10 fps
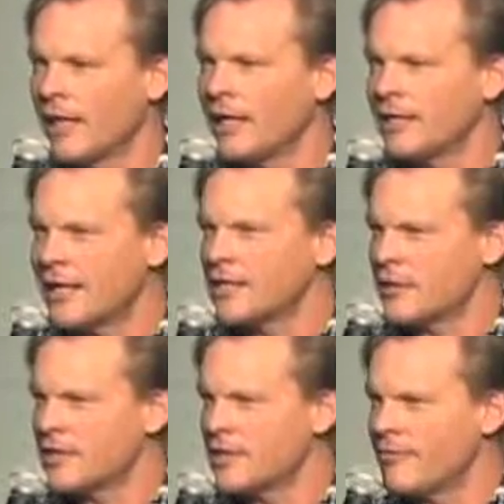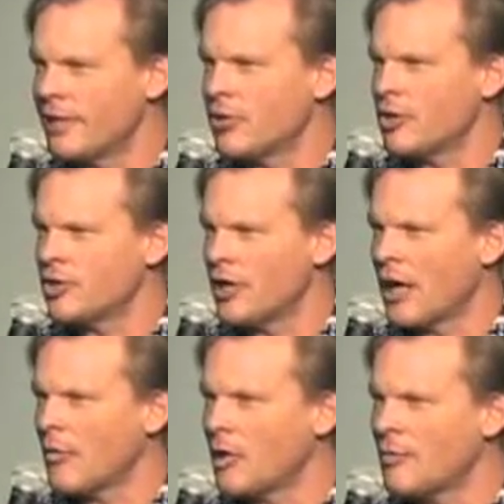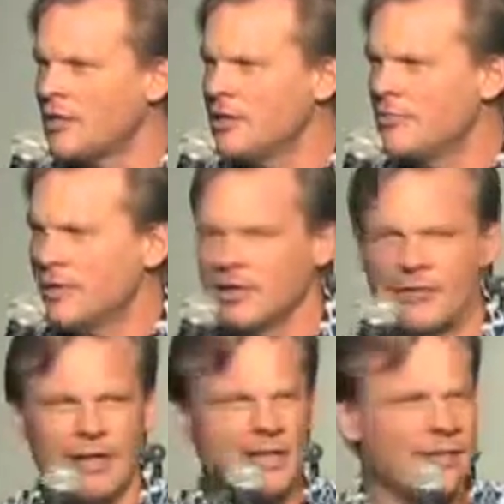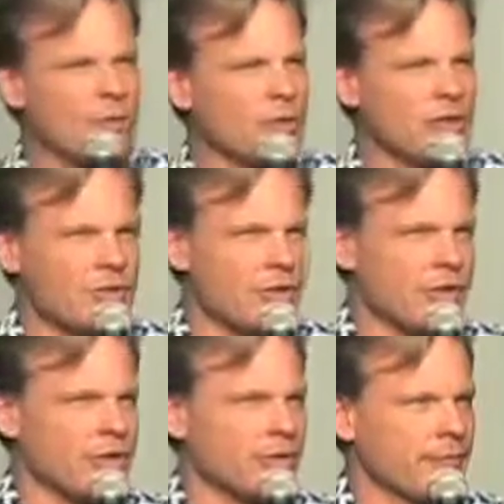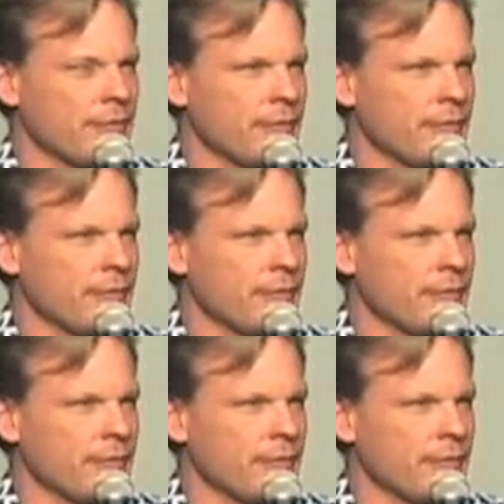I'd like to ask myself that question. How would I be different if I never went to church?